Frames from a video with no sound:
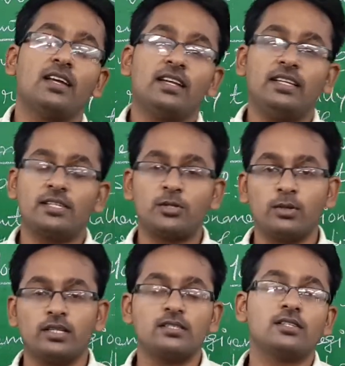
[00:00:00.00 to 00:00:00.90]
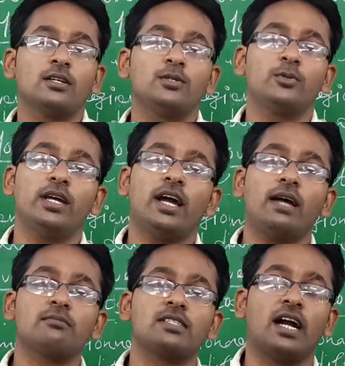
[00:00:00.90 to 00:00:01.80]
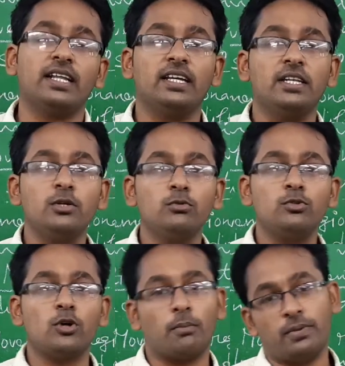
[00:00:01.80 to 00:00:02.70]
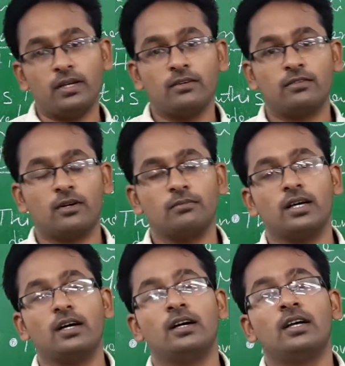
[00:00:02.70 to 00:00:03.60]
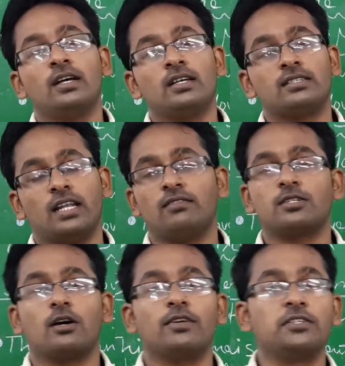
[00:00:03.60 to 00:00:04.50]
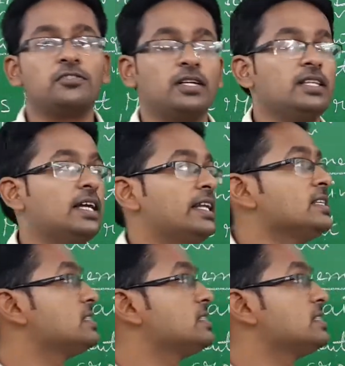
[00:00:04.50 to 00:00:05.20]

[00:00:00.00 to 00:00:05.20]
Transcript: Dear students, today I am starting a new topic from the syllabus of history, that is